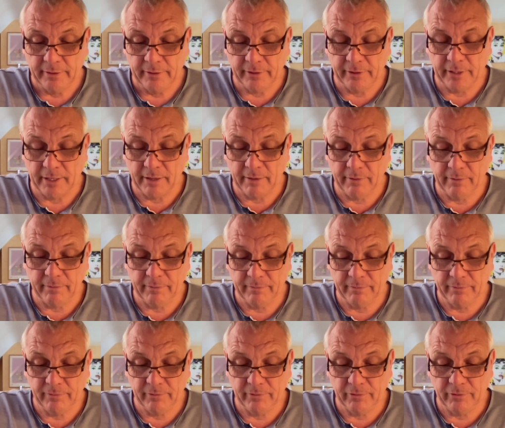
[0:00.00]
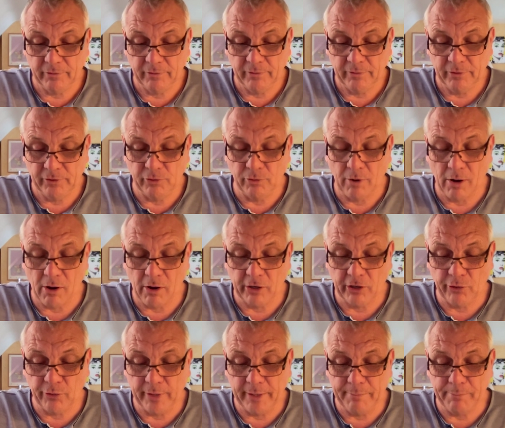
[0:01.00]
You know, you
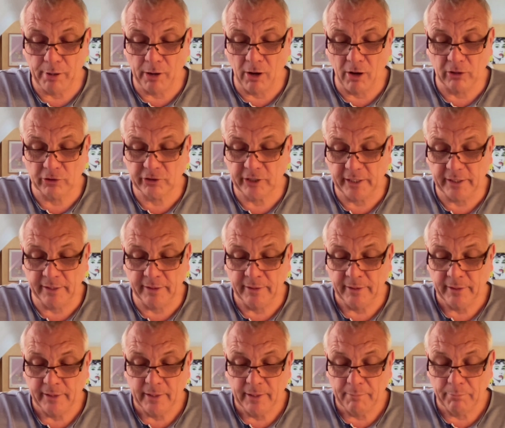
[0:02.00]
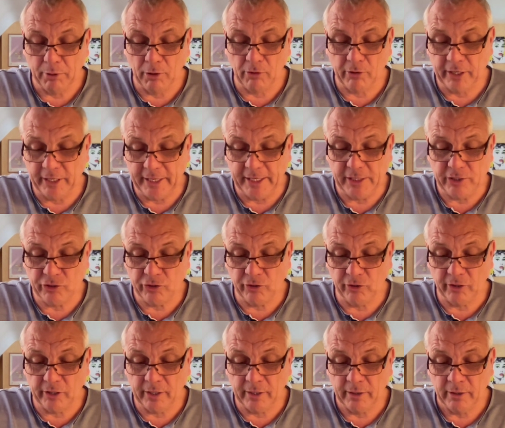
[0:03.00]
argue in parting, blocking each
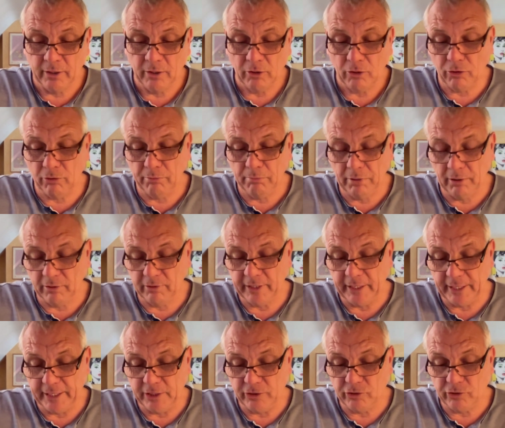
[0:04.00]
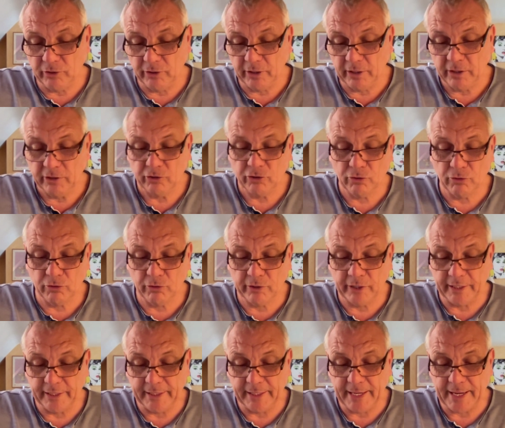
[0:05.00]
other, unblocking each other,
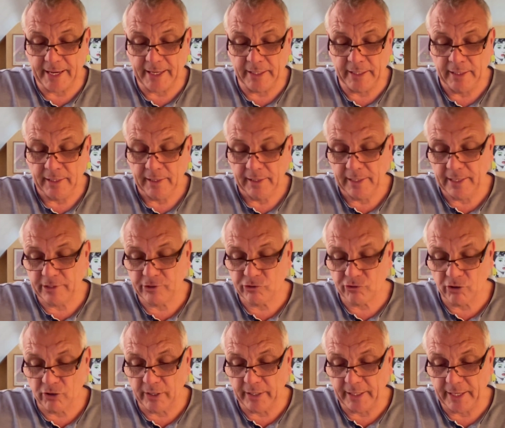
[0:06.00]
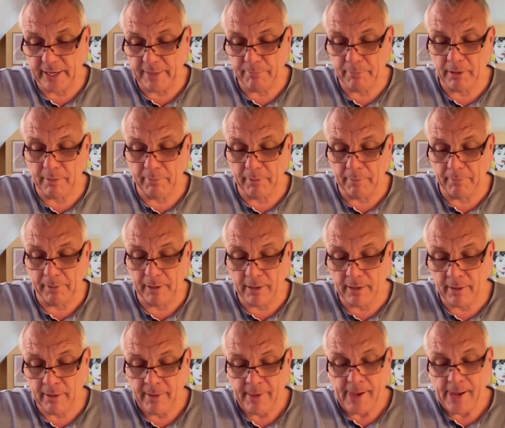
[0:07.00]
talking again, let's try again, blah, blah,
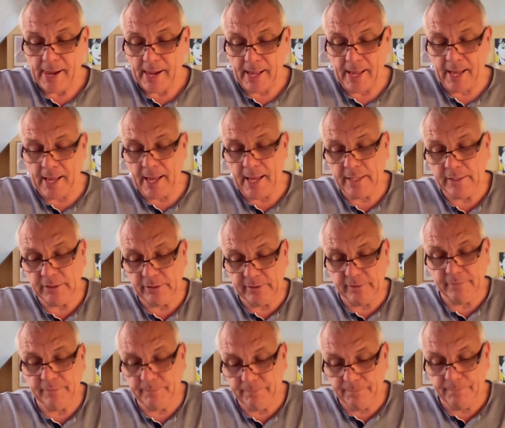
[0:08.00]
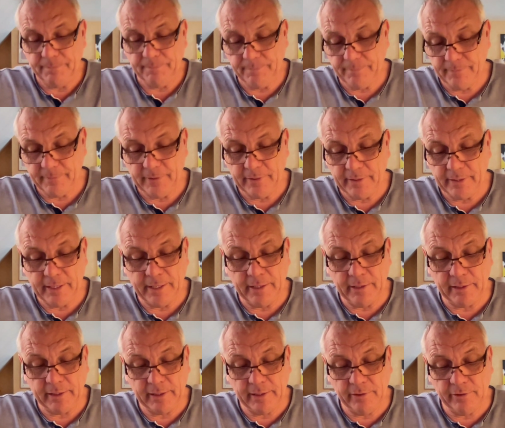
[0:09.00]
blah. And it,
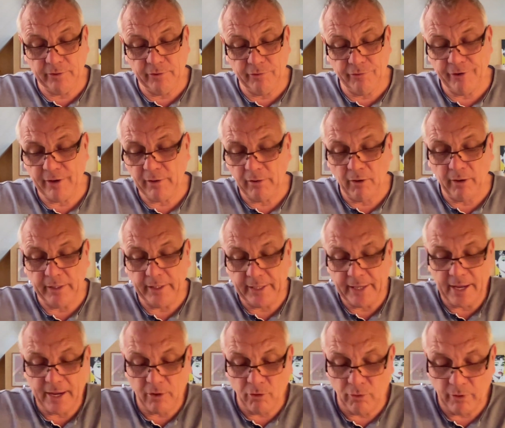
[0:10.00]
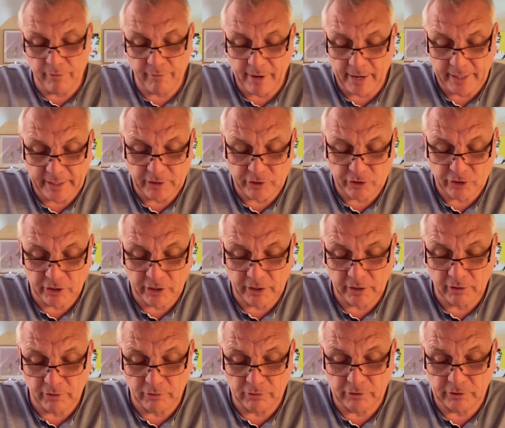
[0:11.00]
you felt like you kept going around in
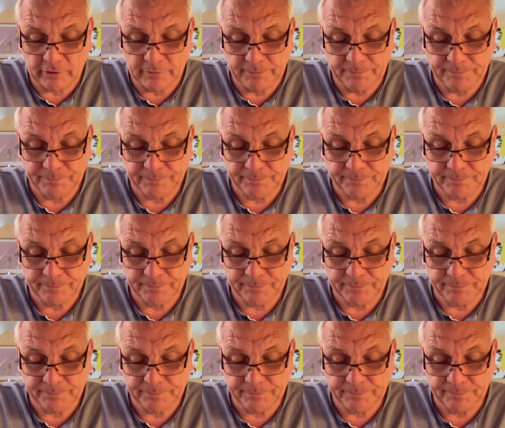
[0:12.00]
circles.